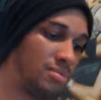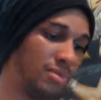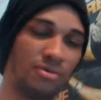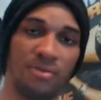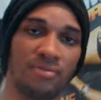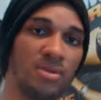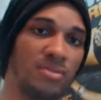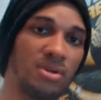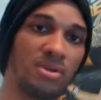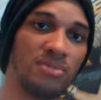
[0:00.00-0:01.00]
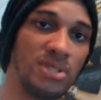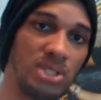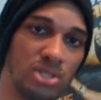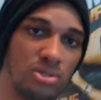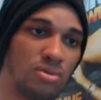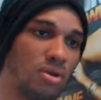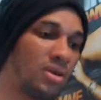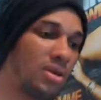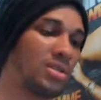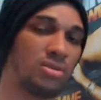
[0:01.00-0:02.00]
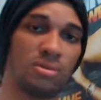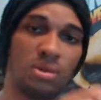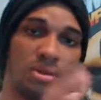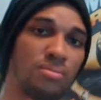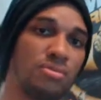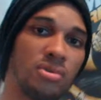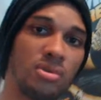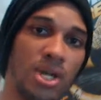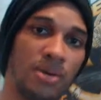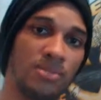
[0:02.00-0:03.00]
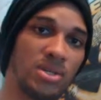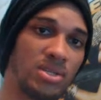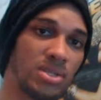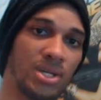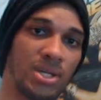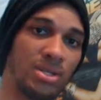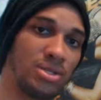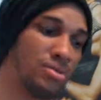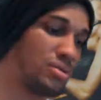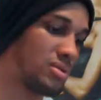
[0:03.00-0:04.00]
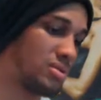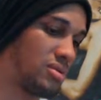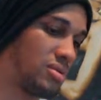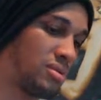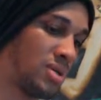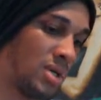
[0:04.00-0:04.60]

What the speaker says: Both of them are gonna be strong and do a lot more damage like they used to.